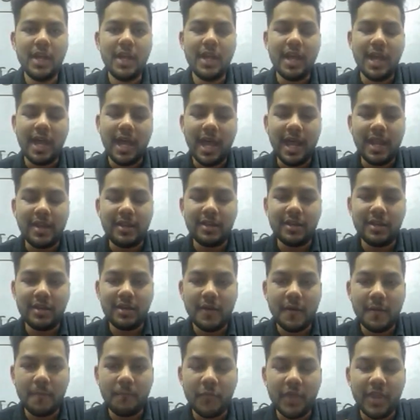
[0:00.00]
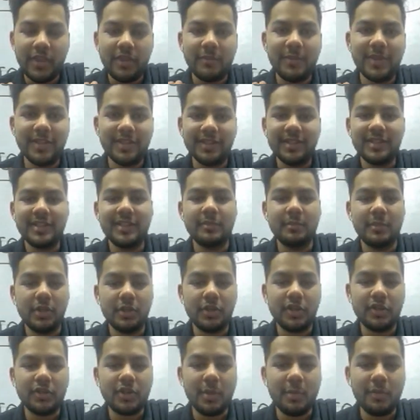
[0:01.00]
and the business is built
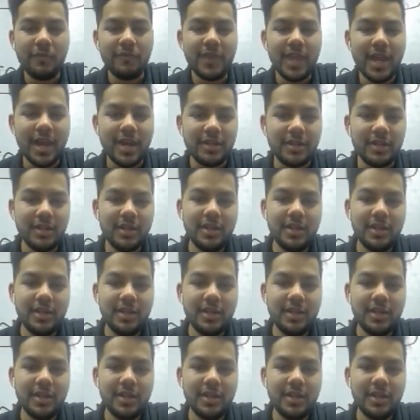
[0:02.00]
on top of that.